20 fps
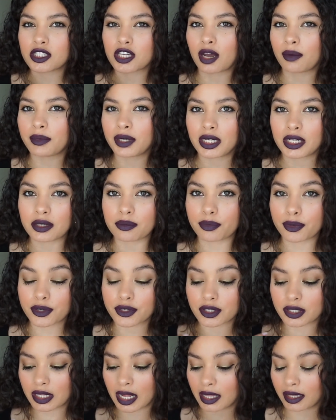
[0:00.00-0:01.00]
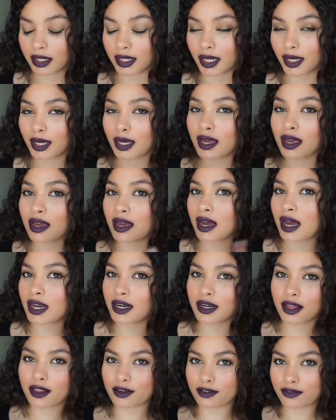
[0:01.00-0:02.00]
dominant personality
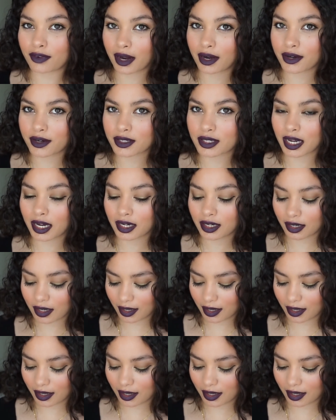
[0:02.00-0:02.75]
another fire sign